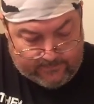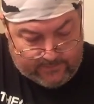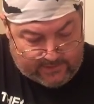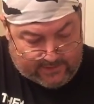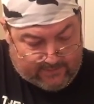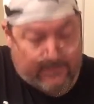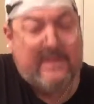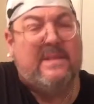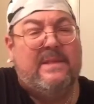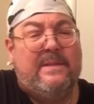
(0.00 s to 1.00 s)
stuff,
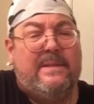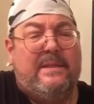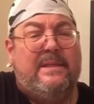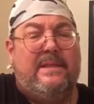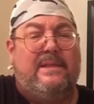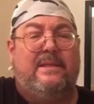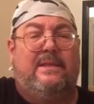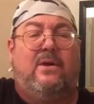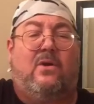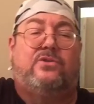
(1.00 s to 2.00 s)

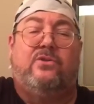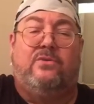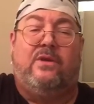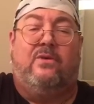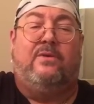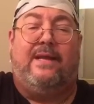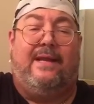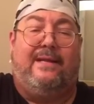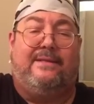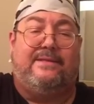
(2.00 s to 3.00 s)
also known
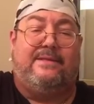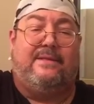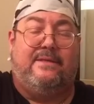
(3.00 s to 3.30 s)
as